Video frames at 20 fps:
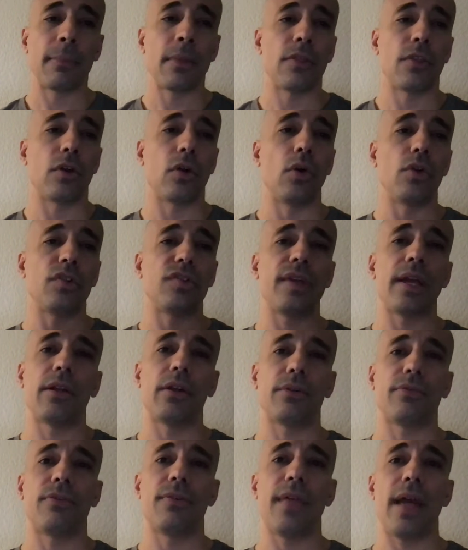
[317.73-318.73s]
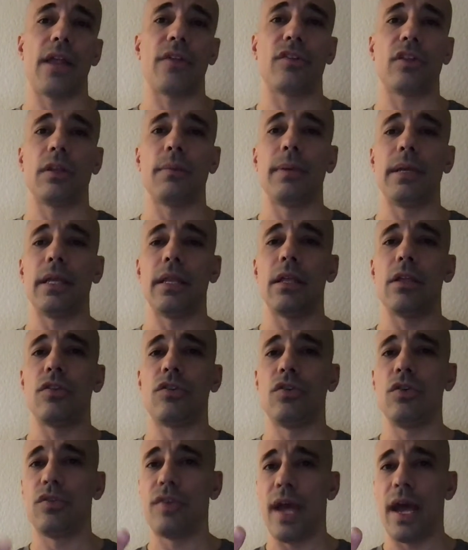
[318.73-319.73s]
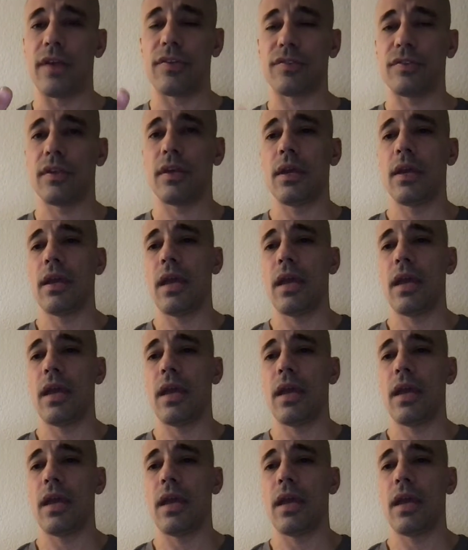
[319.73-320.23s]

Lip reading: The gold standard for that is going to be two tests.